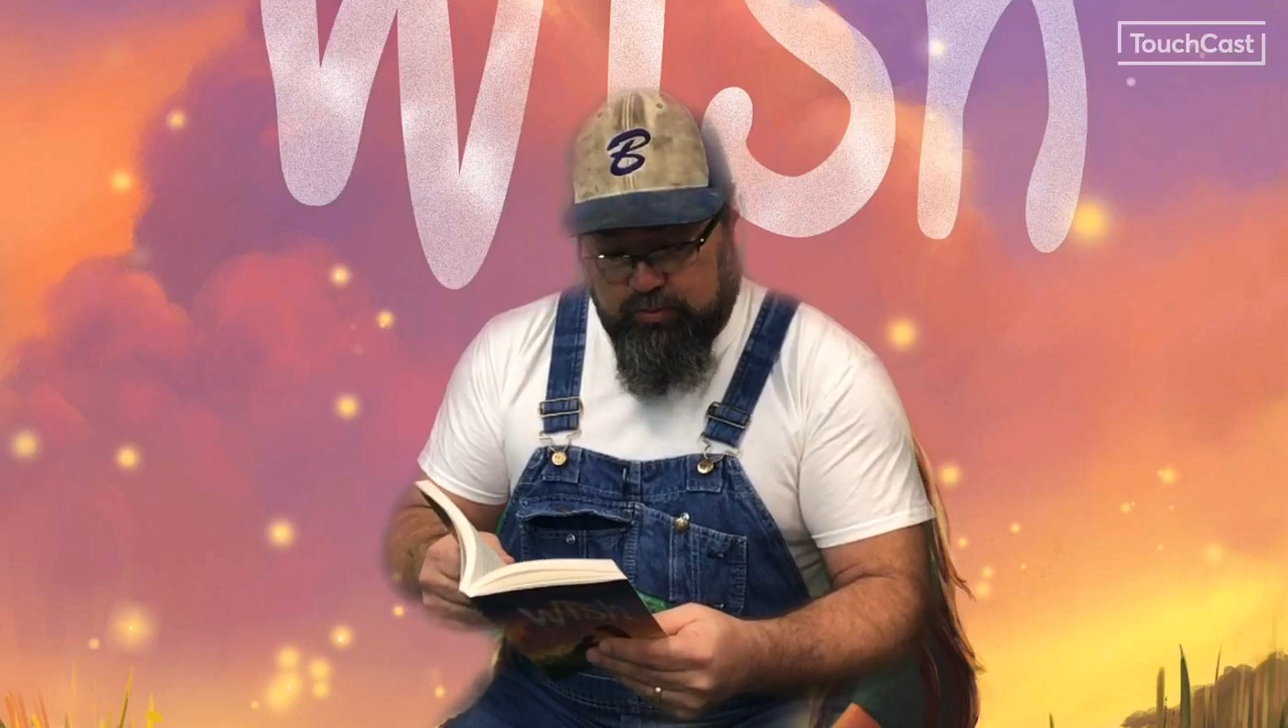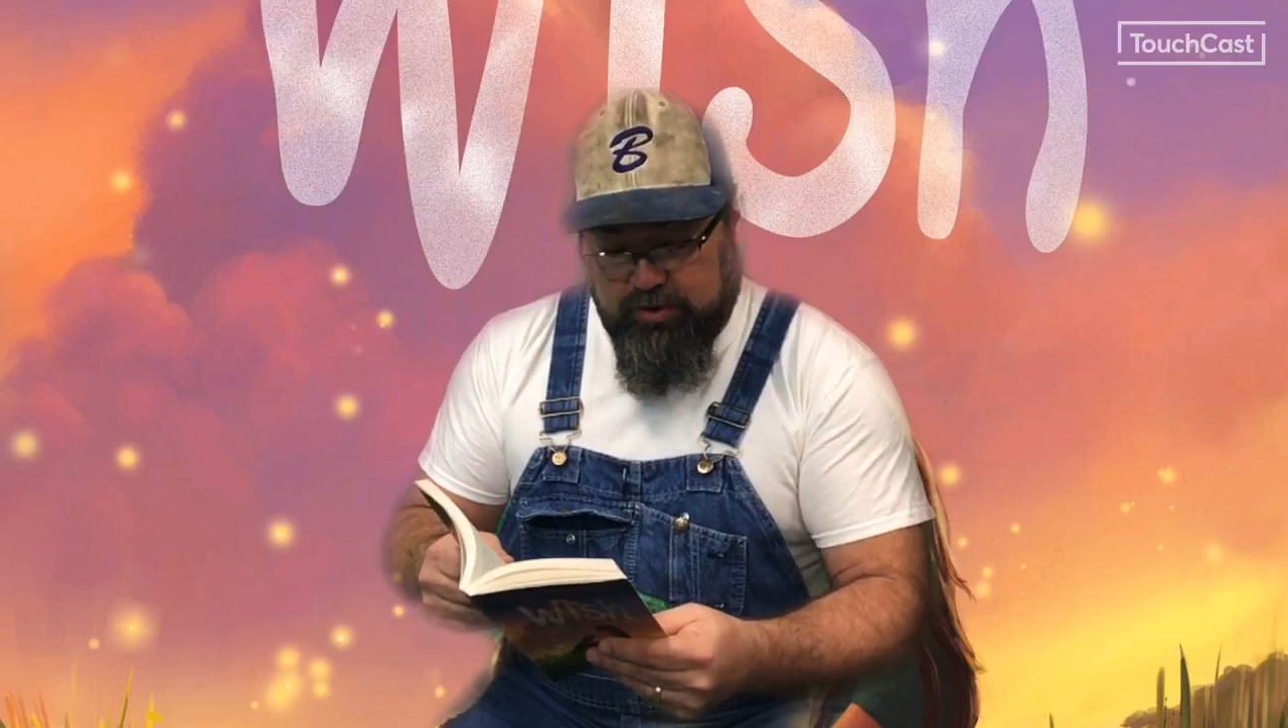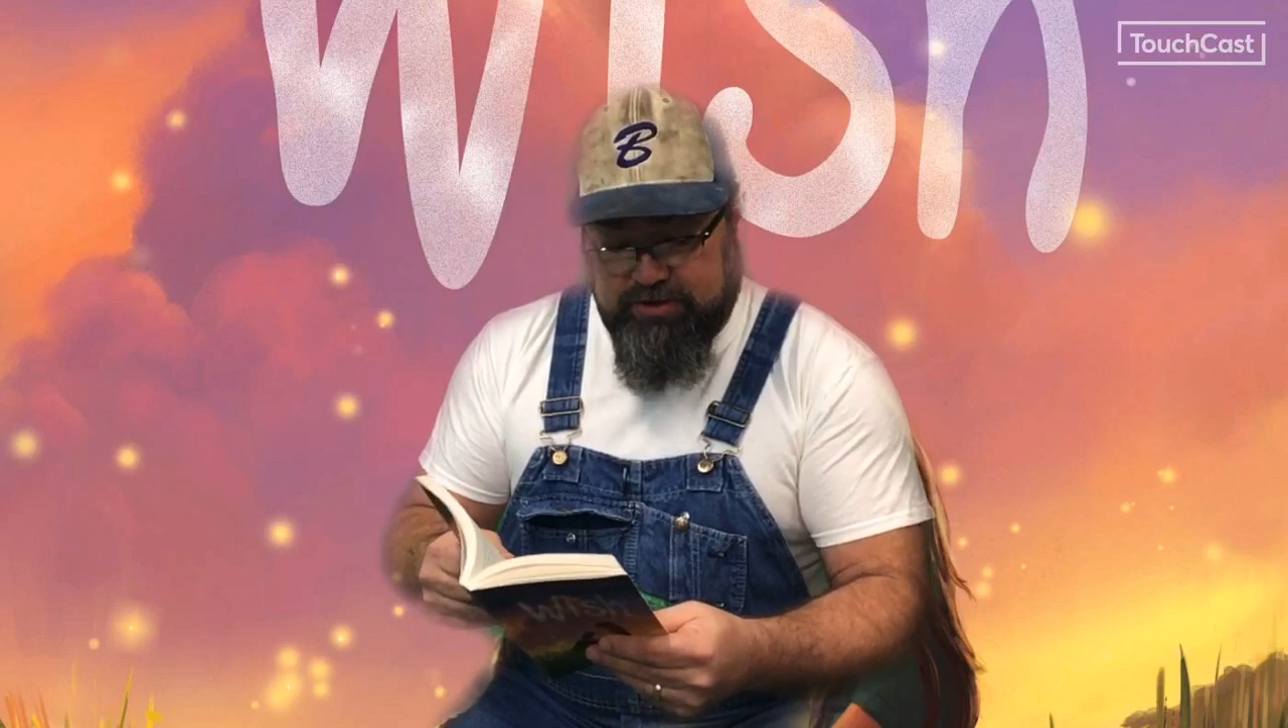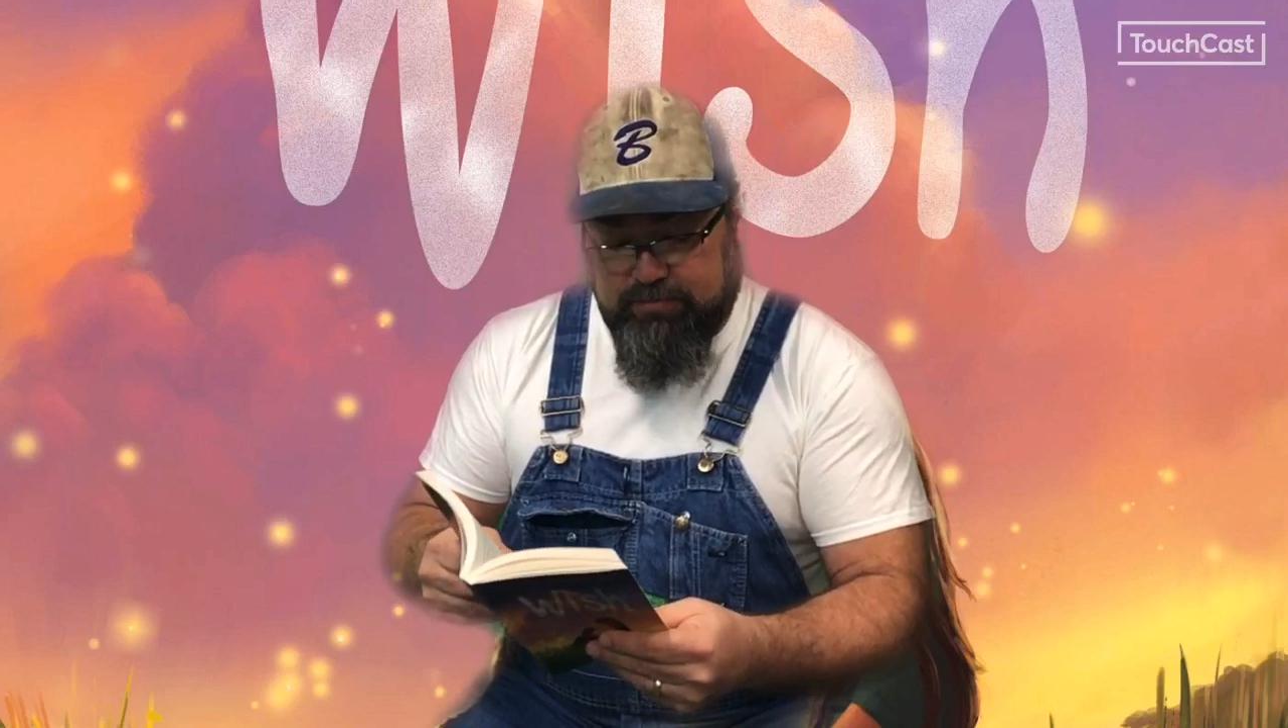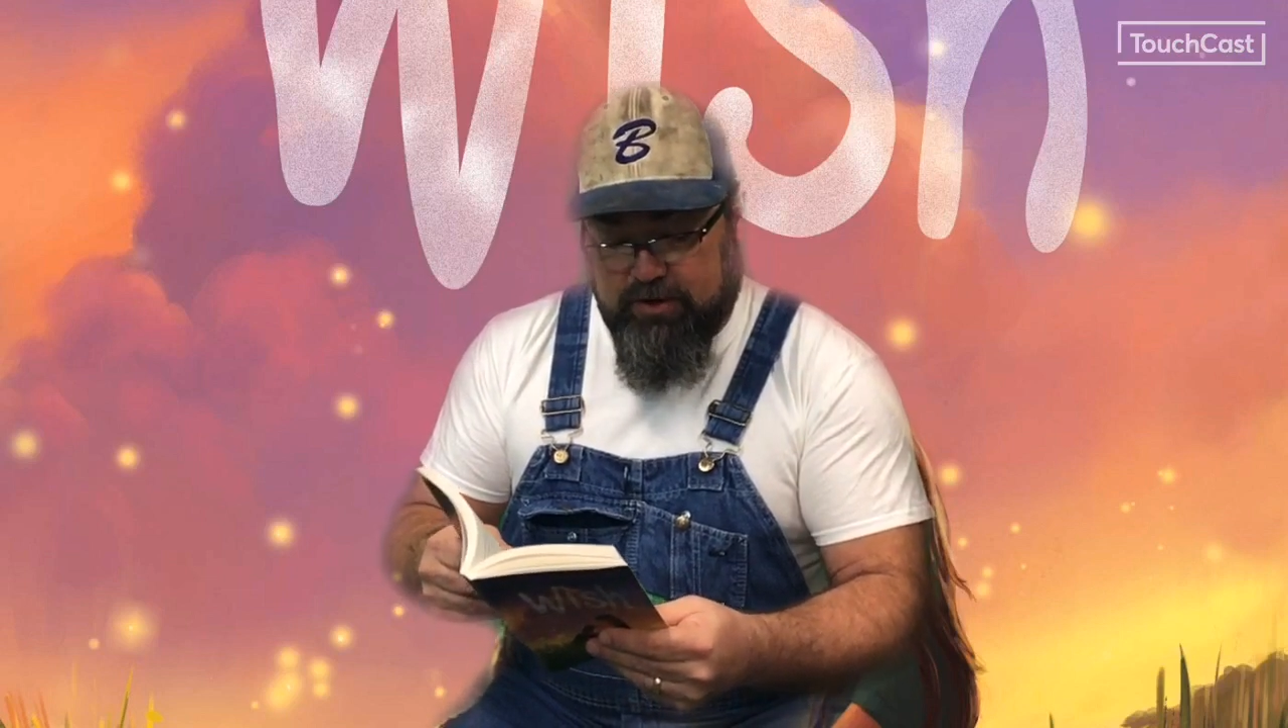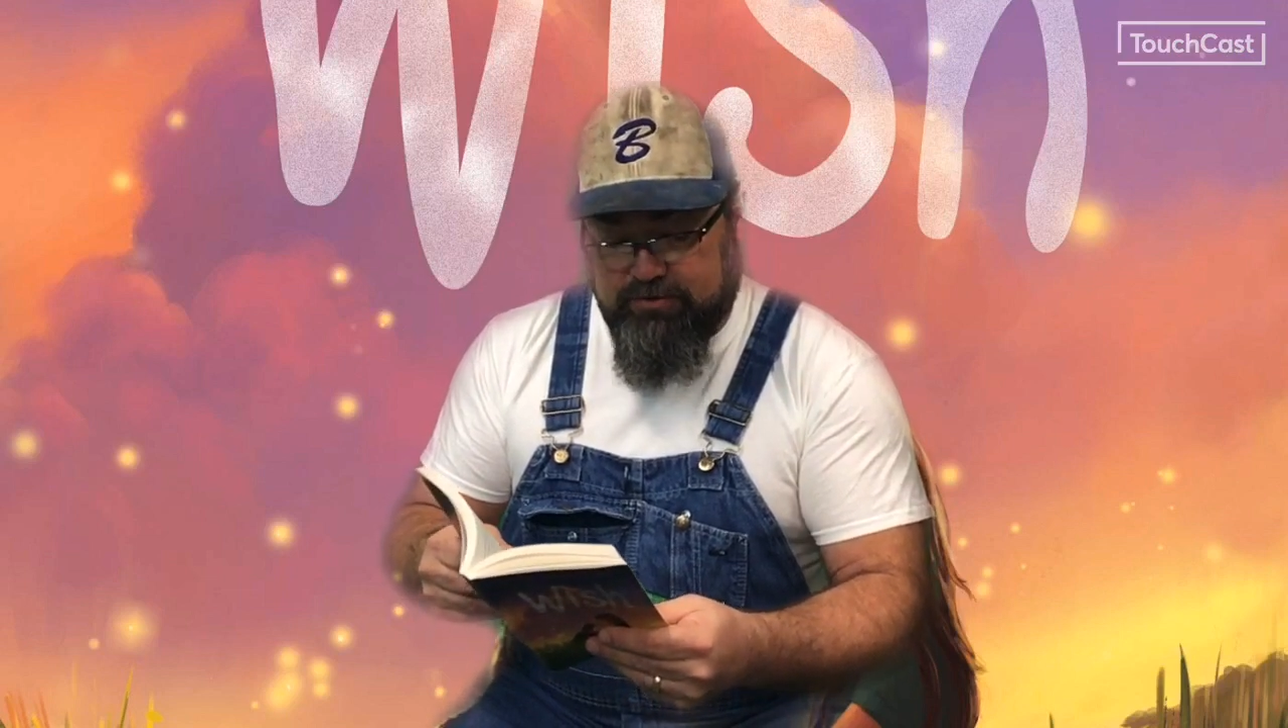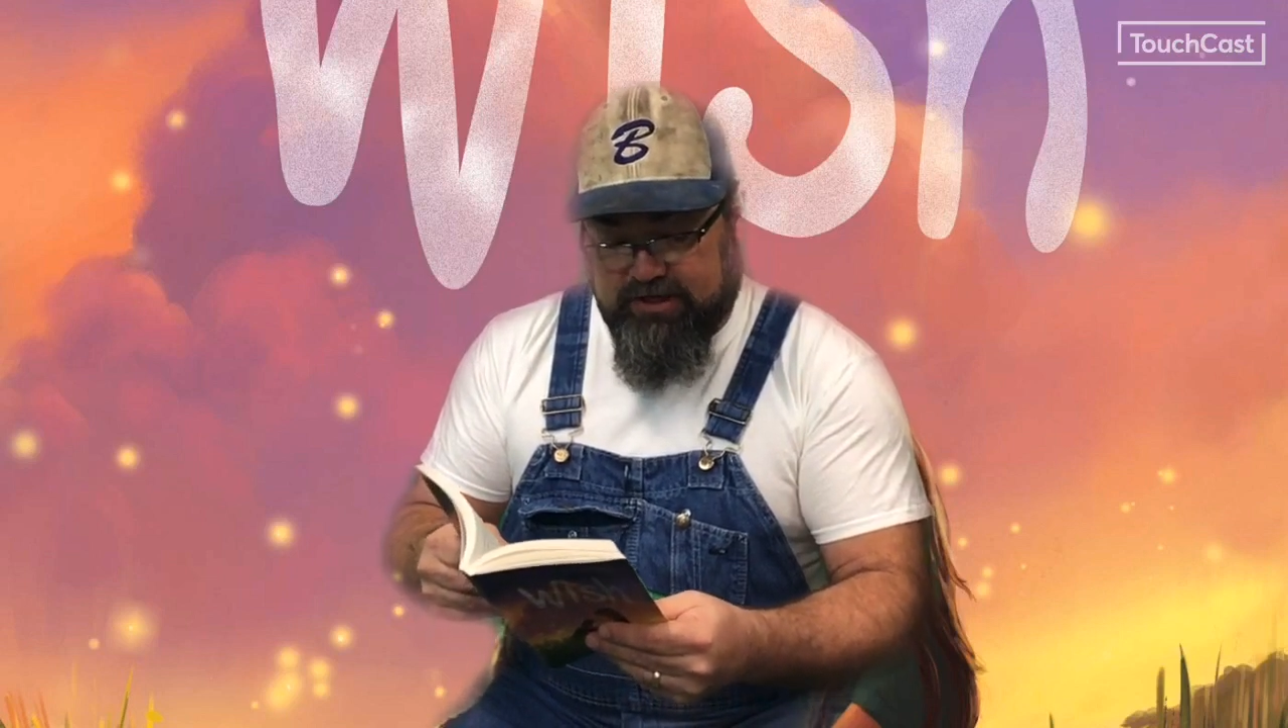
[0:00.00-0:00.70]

Wishbone's